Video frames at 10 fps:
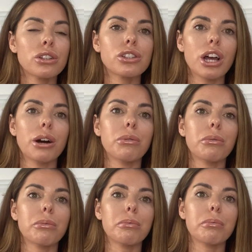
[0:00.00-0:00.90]
So,
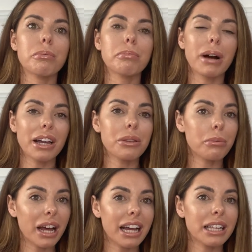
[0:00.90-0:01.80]
by the
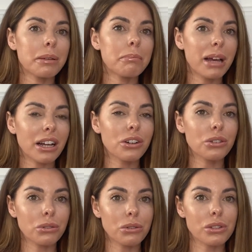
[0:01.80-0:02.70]
way, men can
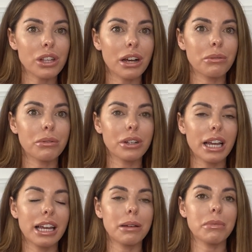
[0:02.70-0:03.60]
also,
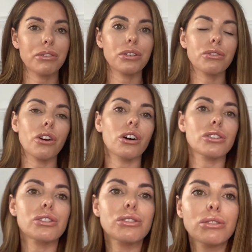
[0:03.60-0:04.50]
if you've got a
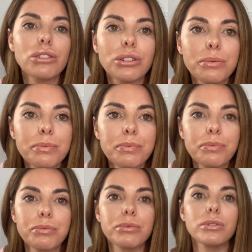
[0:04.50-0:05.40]
son,
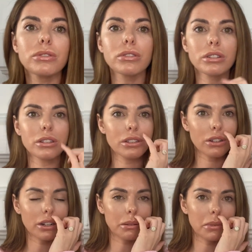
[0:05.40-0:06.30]

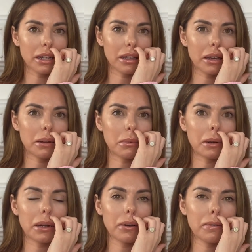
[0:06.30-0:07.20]
sorry, my camera
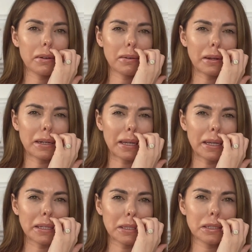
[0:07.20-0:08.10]
went off, I've got an
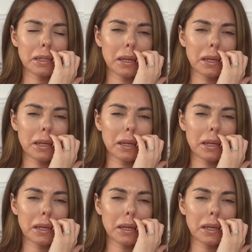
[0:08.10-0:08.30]
itch.